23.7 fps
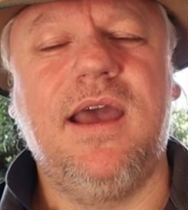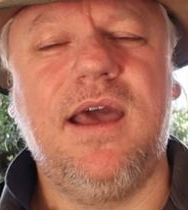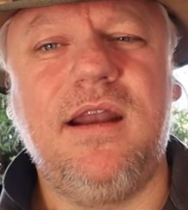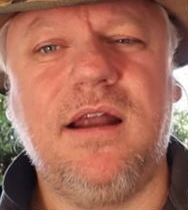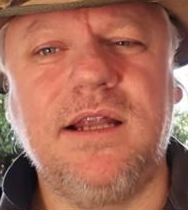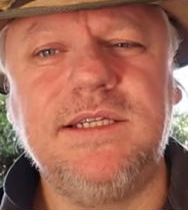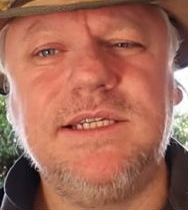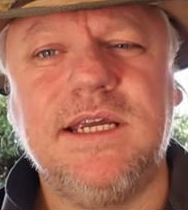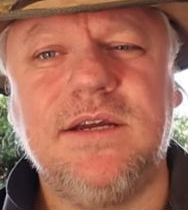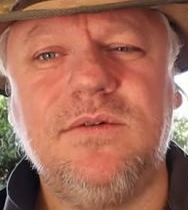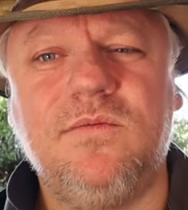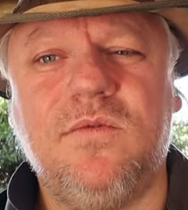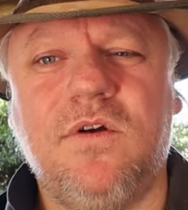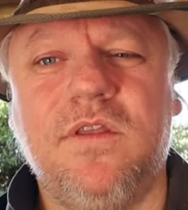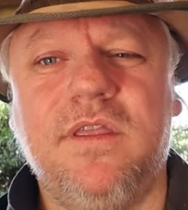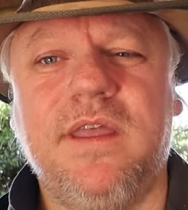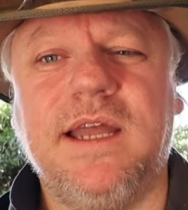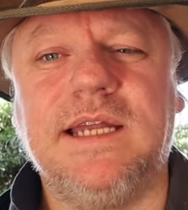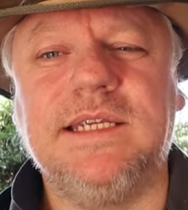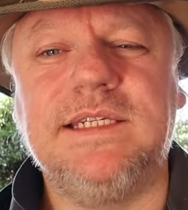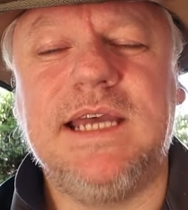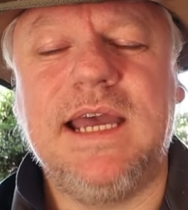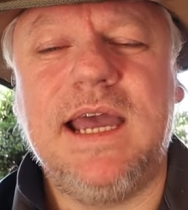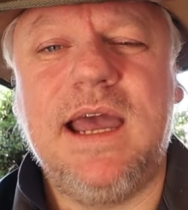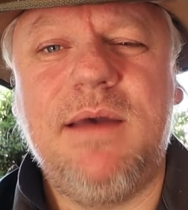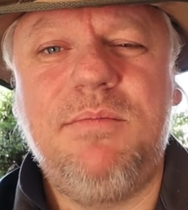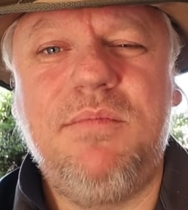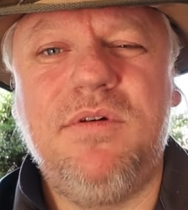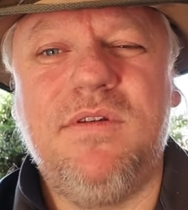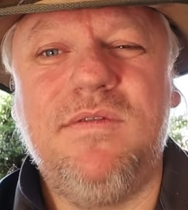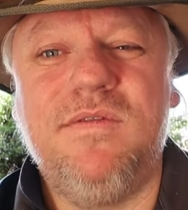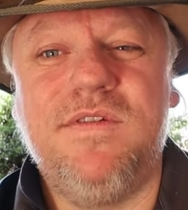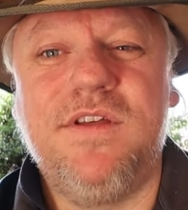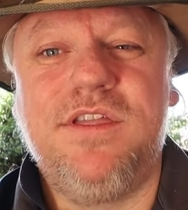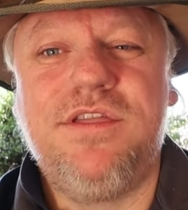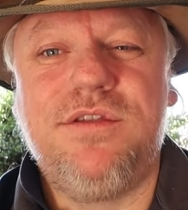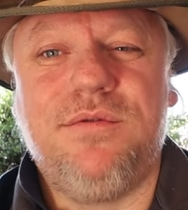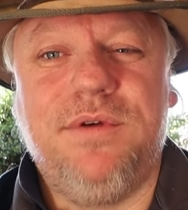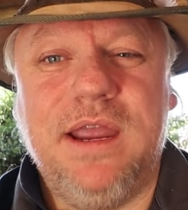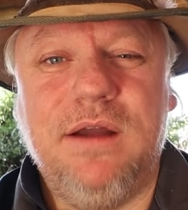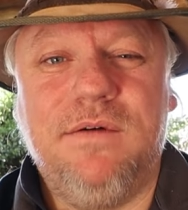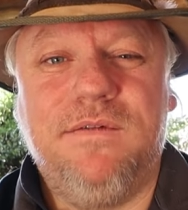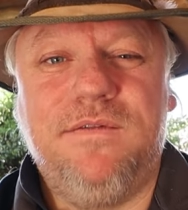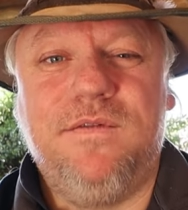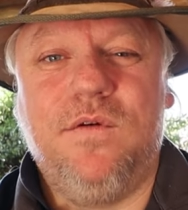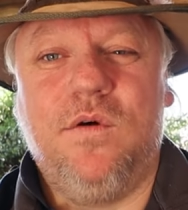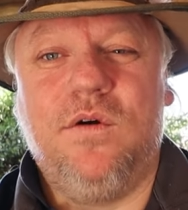And I don't want that to happen for
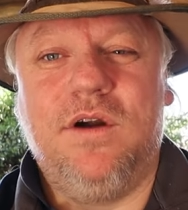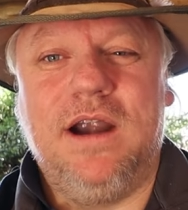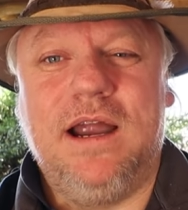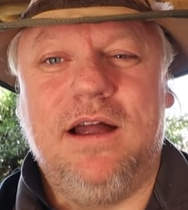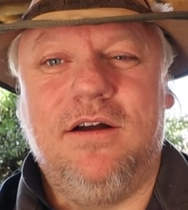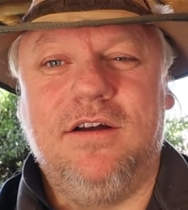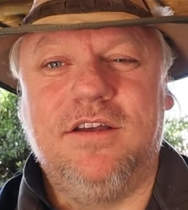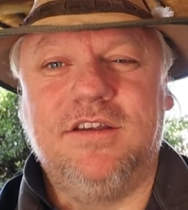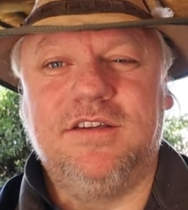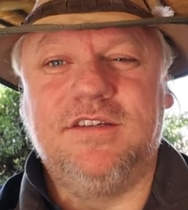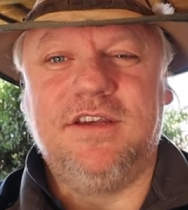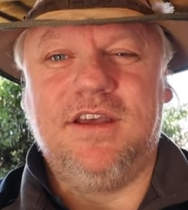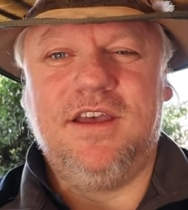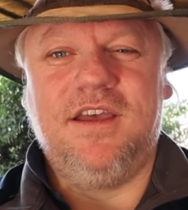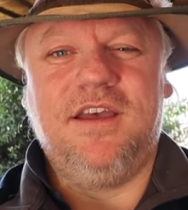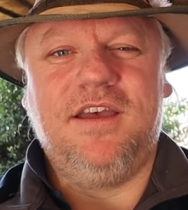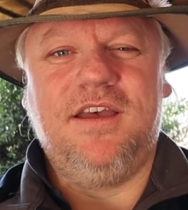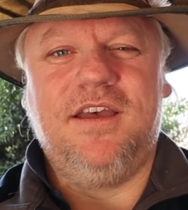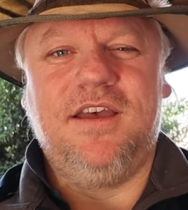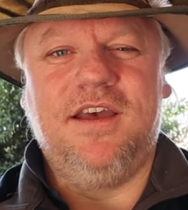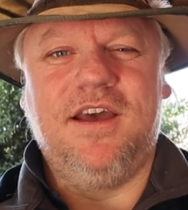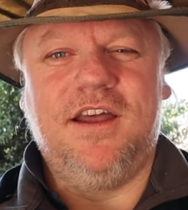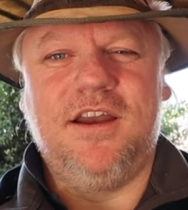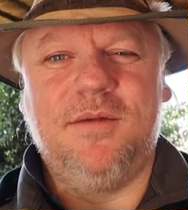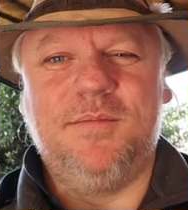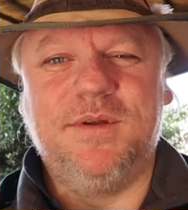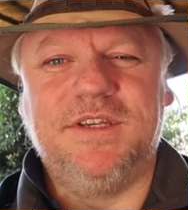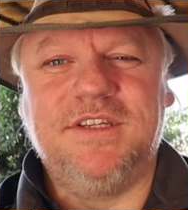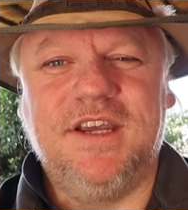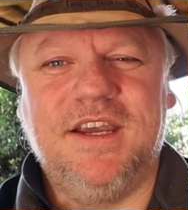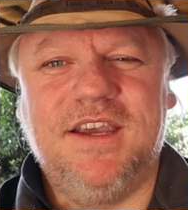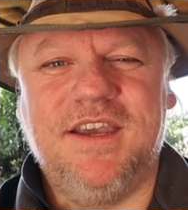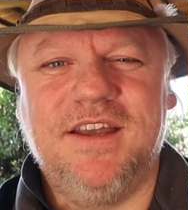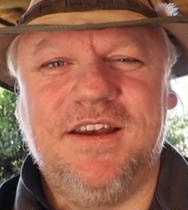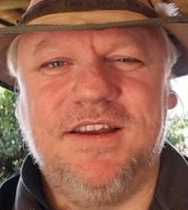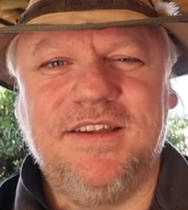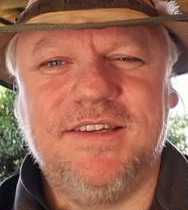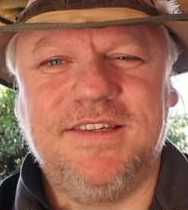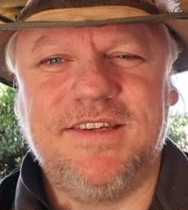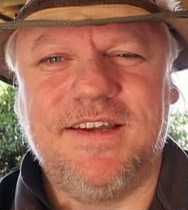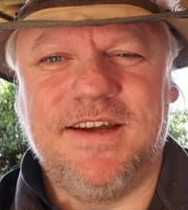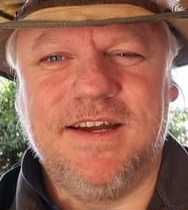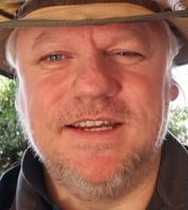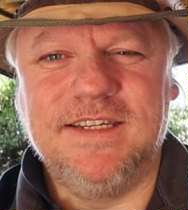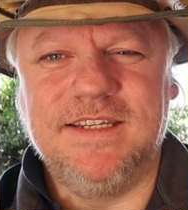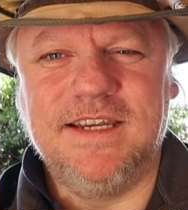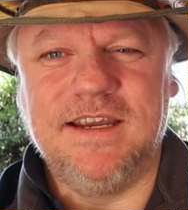3 or 4 hours at a particular
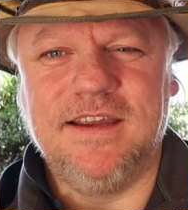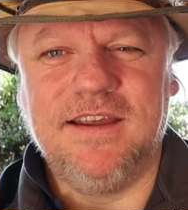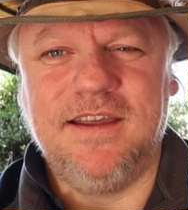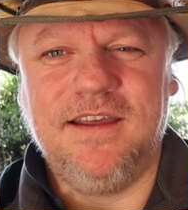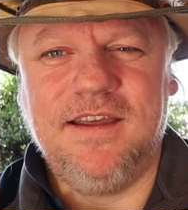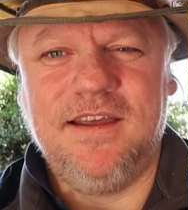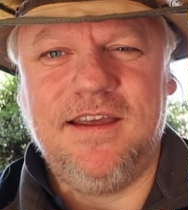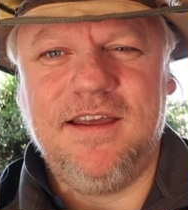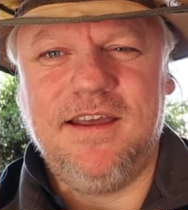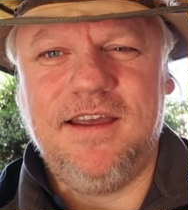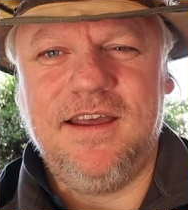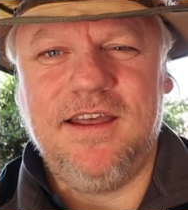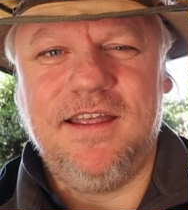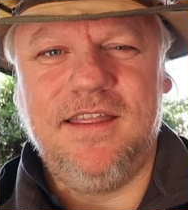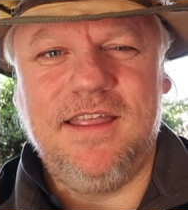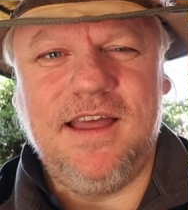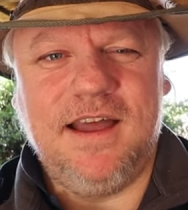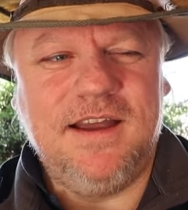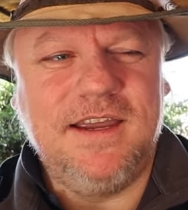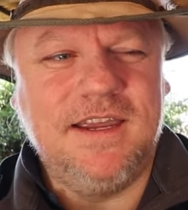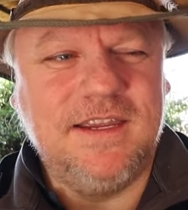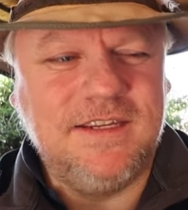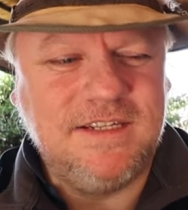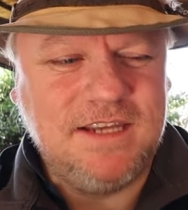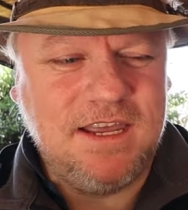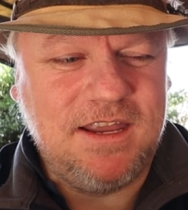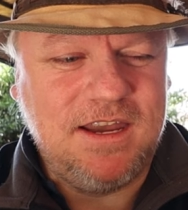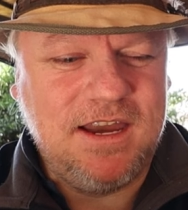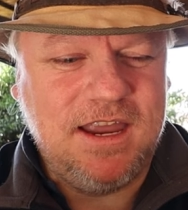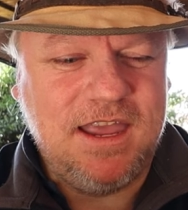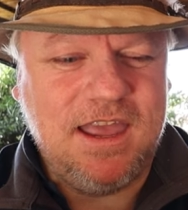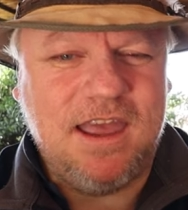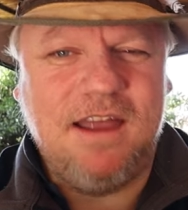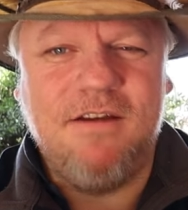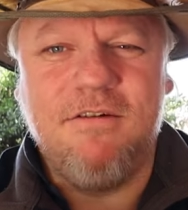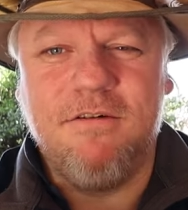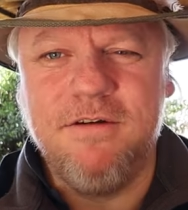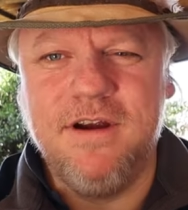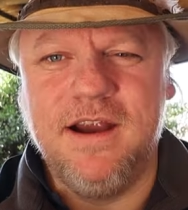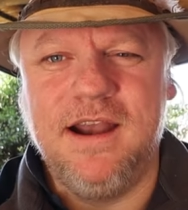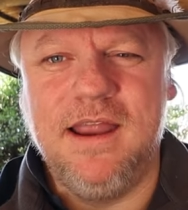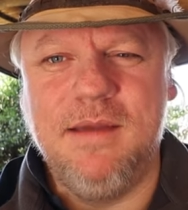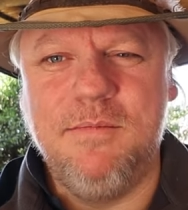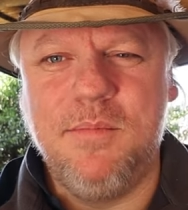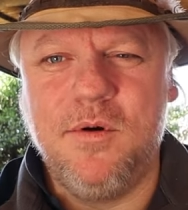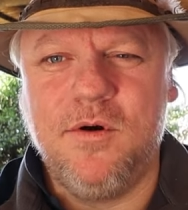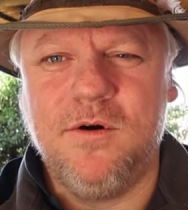sighting. That is going to get
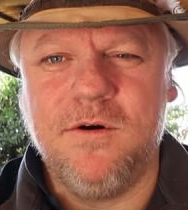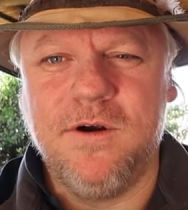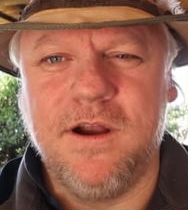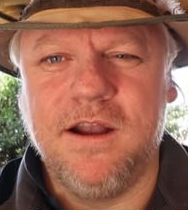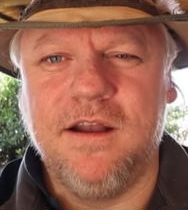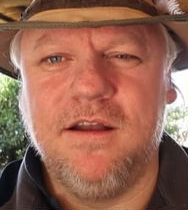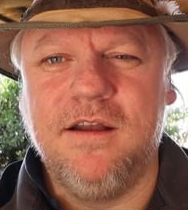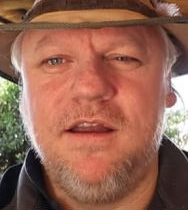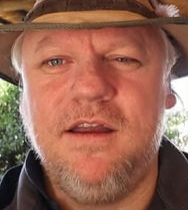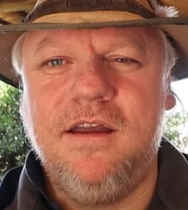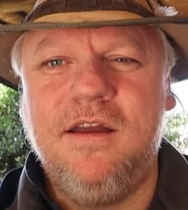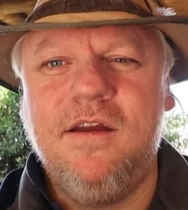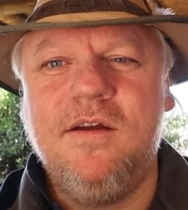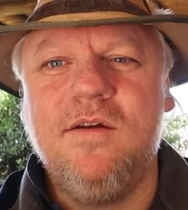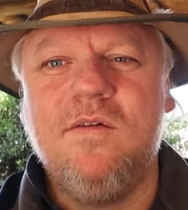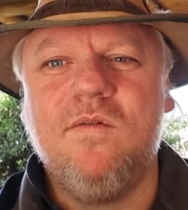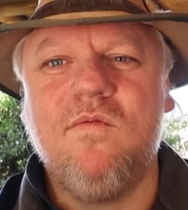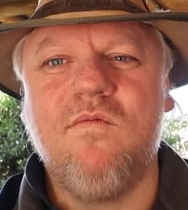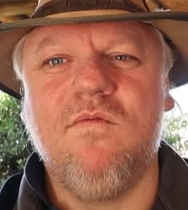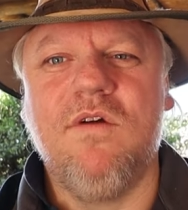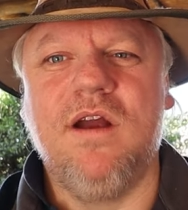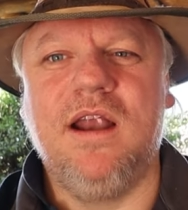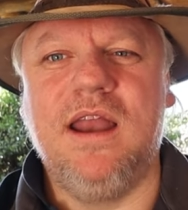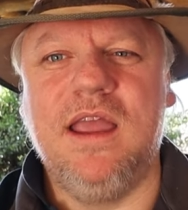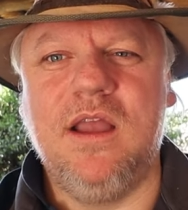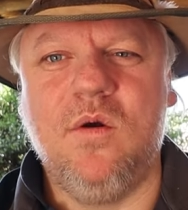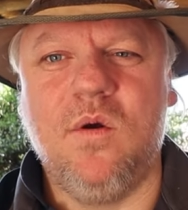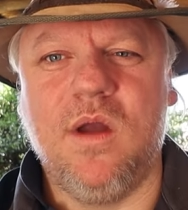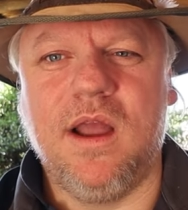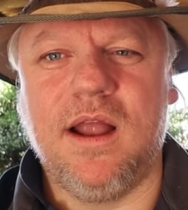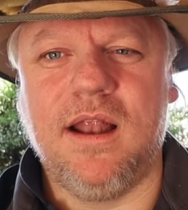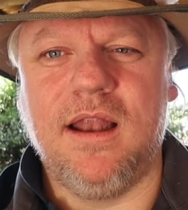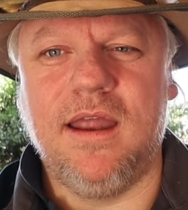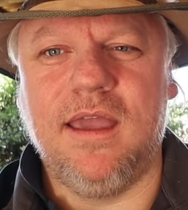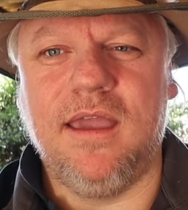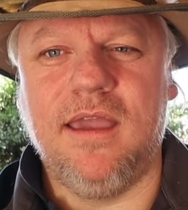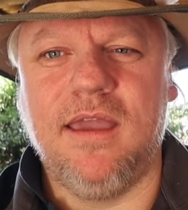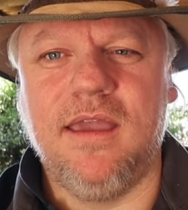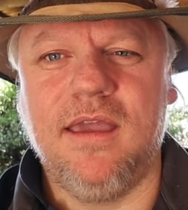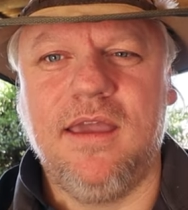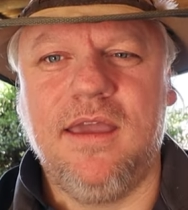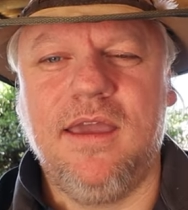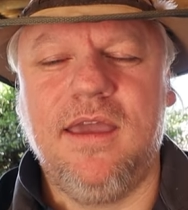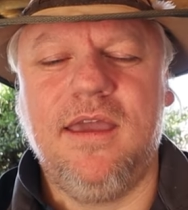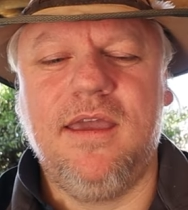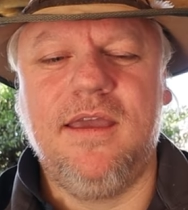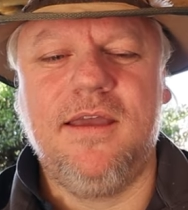really boring really quickly.
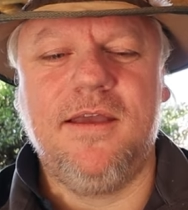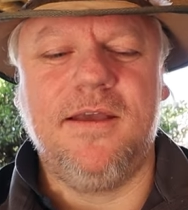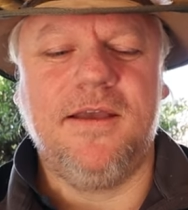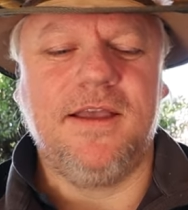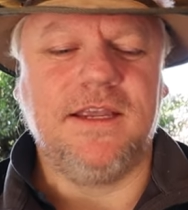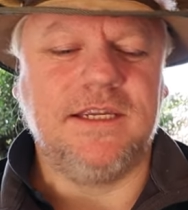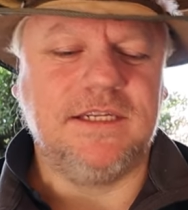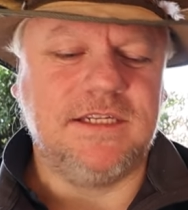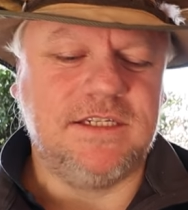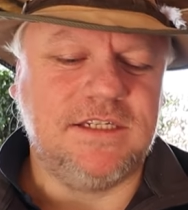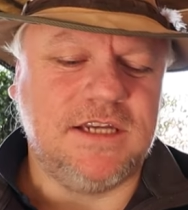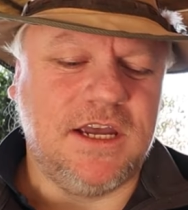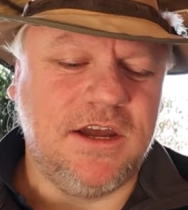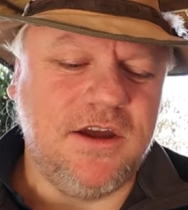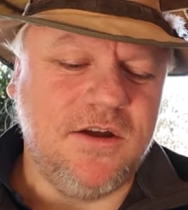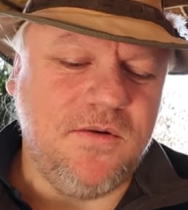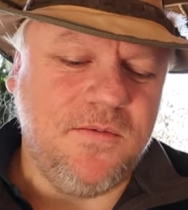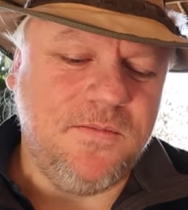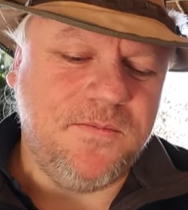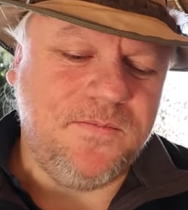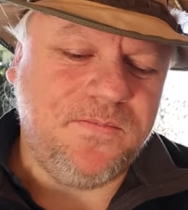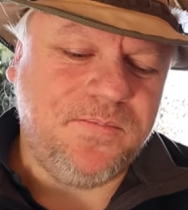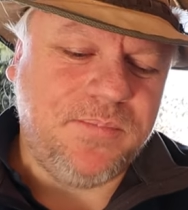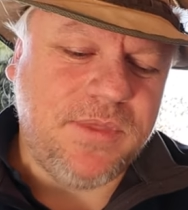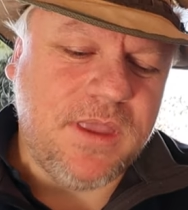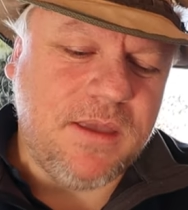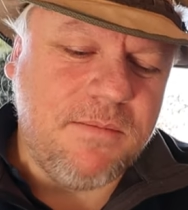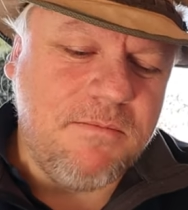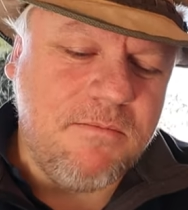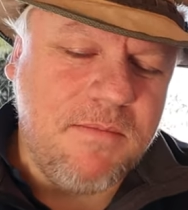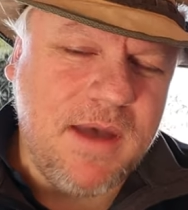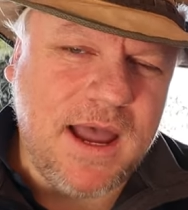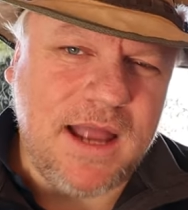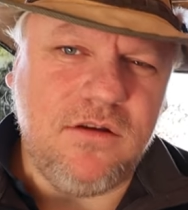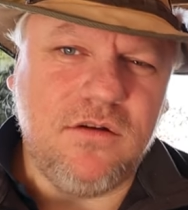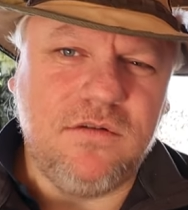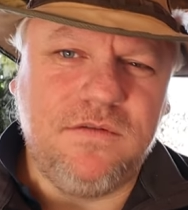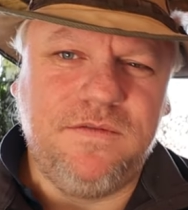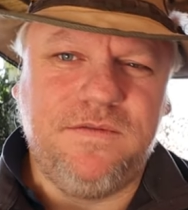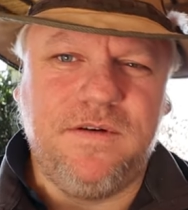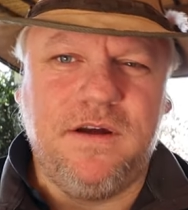So manual